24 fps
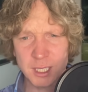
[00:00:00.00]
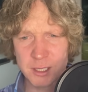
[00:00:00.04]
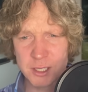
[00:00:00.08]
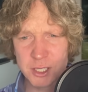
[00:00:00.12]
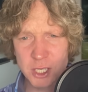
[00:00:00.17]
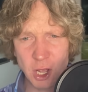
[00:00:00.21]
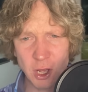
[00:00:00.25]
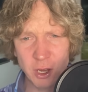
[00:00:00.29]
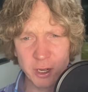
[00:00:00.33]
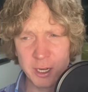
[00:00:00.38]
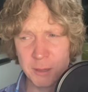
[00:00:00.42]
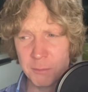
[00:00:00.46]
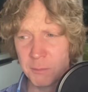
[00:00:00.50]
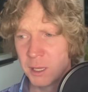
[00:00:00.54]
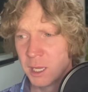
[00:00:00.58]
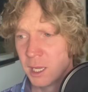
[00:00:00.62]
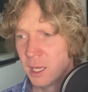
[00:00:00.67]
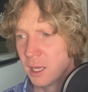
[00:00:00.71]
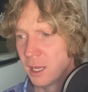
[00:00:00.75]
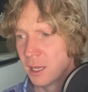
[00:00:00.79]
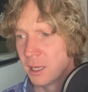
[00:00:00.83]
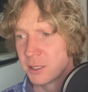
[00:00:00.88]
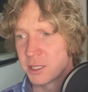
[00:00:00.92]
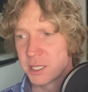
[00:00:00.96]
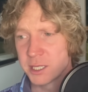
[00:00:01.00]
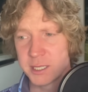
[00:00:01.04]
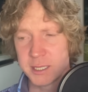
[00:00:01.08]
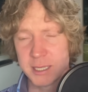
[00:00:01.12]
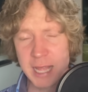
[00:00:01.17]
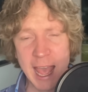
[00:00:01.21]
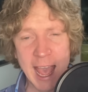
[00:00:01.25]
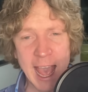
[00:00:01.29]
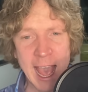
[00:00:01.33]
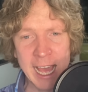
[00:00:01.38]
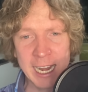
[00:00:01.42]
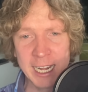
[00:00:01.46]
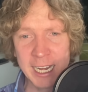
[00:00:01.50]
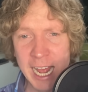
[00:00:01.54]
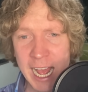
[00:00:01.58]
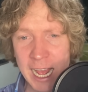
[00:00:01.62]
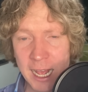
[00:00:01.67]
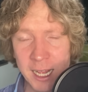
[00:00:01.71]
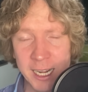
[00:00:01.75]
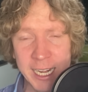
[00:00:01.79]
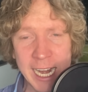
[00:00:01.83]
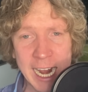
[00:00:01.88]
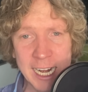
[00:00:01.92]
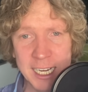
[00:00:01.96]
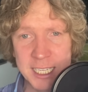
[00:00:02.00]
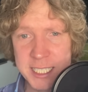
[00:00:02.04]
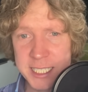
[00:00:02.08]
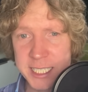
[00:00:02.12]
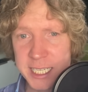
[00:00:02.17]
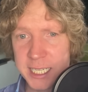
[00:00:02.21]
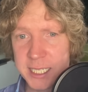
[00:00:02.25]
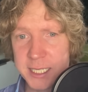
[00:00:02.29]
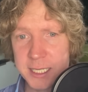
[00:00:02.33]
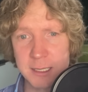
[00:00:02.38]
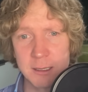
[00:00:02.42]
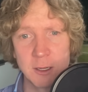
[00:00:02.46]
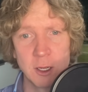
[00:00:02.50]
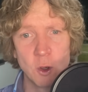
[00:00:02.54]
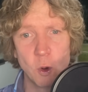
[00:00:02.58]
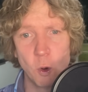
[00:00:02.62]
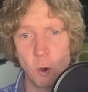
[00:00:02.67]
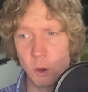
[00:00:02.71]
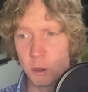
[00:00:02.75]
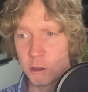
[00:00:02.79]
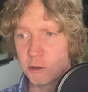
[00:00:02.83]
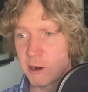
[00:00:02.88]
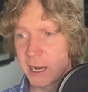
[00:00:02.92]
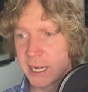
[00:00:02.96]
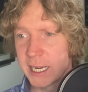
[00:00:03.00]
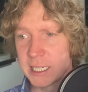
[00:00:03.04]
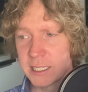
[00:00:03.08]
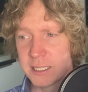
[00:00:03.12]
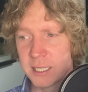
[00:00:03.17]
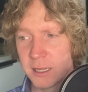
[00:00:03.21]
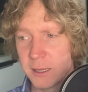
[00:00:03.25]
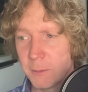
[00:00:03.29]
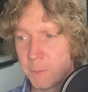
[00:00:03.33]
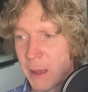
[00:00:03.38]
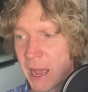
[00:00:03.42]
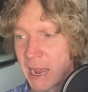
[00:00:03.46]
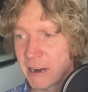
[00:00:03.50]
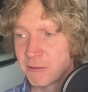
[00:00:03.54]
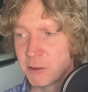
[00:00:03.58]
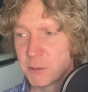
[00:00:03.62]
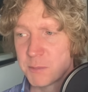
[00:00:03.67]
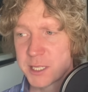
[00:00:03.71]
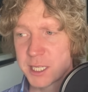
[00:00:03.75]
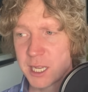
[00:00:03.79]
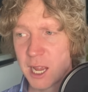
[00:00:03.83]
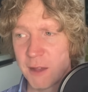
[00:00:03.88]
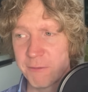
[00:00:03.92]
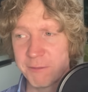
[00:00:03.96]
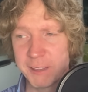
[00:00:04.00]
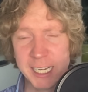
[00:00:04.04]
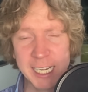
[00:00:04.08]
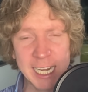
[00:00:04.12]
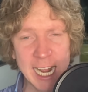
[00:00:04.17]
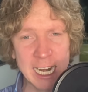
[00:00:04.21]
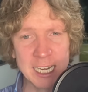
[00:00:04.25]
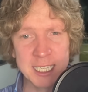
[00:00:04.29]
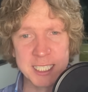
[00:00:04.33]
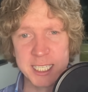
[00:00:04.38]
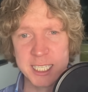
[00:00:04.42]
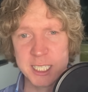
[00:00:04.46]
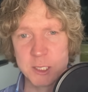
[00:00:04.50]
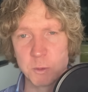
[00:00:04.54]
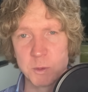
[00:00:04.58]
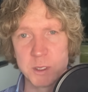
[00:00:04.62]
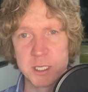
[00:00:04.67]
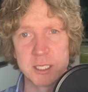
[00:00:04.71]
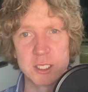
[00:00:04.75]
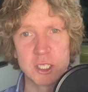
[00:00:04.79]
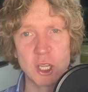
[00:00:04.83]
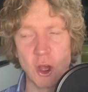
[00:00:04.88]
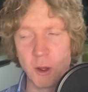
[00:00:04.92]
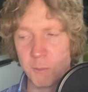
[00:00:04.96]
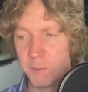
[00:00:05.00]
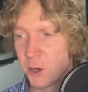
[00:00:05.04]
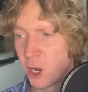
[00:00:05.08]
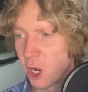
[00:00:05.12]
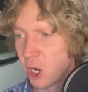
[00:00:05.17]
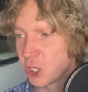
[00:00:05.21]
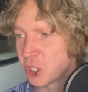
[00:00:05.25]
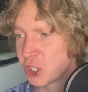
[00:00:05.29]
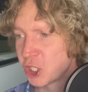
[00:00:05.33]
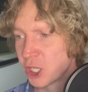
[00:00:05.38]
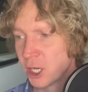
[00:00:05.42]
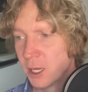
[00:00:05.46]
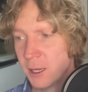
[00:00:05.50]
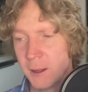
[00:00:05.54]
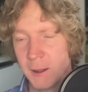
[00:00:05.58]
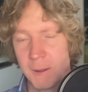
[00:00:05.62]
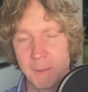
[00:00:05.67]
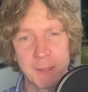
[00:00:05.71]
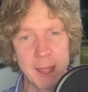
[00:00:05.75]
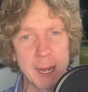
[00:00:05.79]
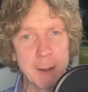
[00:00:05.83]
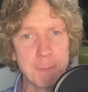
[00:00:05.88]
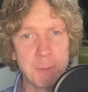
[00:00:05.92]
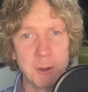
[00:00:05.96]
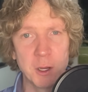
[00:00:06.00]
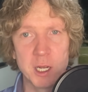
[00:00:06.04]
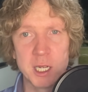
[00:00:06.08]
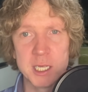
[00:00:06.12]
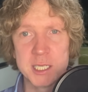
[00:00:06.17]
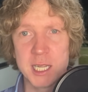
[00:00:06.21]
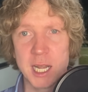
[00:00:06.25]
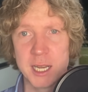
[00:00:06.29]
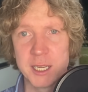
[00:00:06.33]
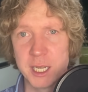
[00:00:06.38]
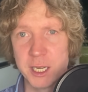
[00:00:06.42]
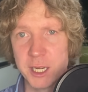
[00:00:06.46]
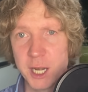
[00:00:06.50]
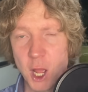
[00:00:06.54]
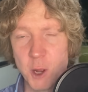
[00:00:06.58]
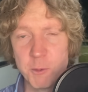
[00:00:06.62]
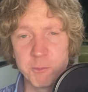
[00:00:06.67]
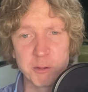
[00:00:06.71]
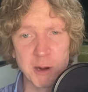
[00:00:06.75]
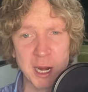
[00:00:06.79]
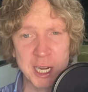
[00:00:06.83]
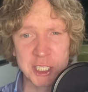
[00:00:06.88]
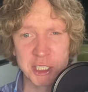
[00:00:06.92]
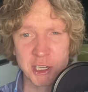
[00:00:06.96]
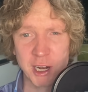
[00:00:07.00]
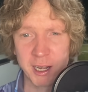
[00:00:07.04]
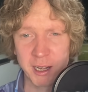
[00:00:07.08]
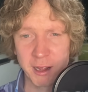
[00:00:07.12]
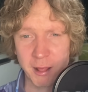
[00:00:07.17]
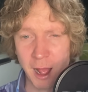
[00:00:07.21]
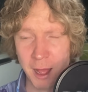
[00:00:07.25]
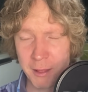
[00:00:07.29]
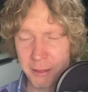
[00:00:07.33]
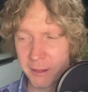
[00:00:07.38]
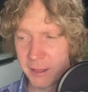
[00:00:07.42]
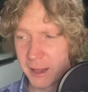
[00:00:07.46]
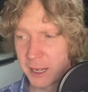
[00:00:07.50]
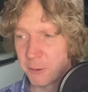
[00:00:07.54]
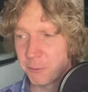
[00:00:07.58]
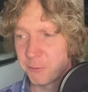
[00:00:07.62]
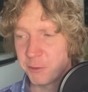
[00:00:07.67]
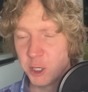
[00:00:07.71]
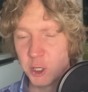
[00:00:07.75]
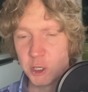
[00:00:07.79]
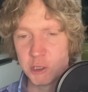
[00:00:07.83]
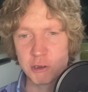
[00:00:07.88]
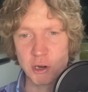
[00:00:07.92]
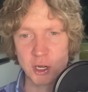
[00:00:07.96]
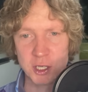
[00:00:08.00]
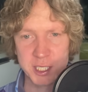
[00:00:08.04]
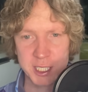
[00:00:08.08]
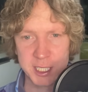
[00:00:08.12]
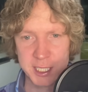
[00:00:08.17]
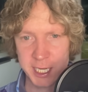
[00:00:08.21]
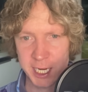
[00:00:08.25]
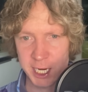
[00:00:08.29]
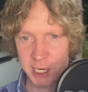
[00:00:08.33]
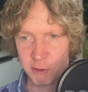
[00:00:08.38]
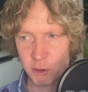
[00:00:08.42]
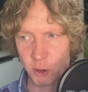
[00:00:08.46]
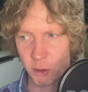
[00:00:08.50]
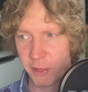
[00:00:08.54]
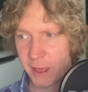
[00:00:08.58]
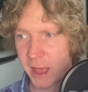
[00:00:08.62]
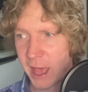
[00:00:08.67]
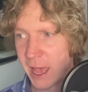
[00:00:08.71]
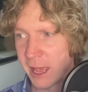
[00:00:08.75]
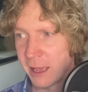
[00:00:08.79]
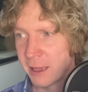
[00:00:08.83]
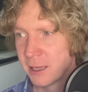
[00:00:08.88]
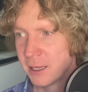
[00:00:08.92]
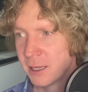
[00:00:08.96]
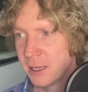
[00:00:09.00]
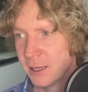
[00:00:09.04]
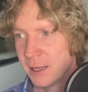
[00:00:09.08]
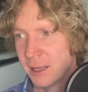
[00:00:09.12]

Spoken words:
Tottenham, just their analysis, all credit to the backroom staff, the analysis was top notch. They put us under no pressure other than a few crosses here or there.